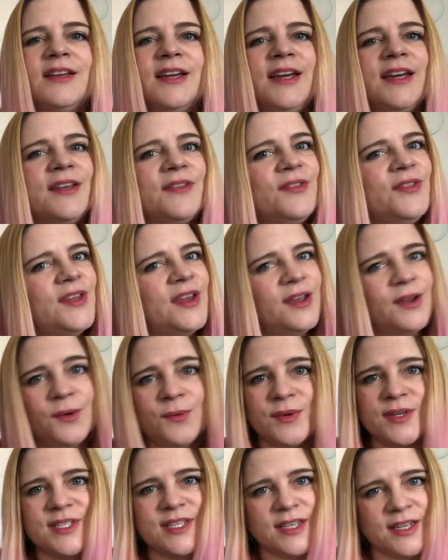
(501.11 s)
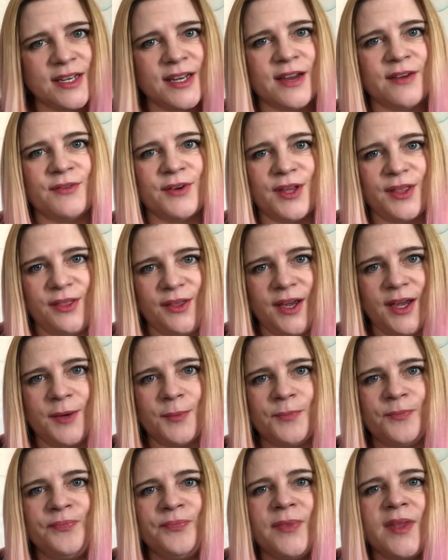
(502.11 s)
It was in
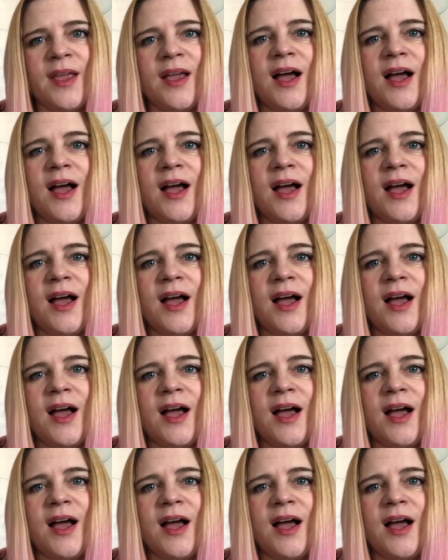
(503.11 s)
everything.